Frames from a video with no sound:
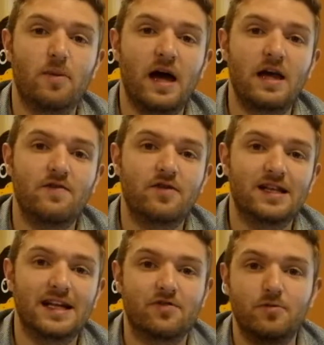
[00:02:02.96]
behaviour in
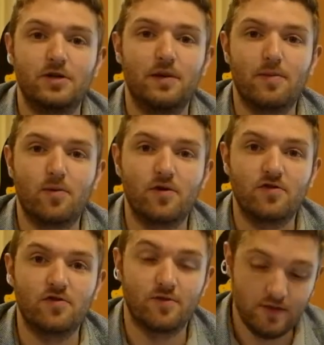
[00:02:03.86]
the classroom, which might be worth
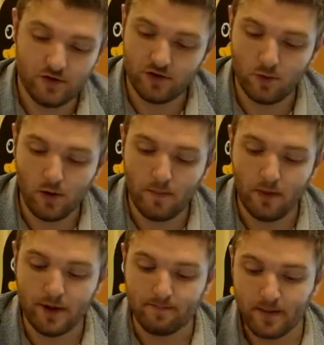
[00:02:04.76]
just the 1
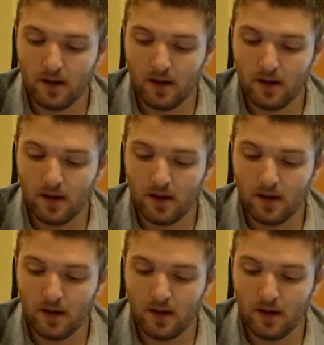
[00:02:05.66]
point.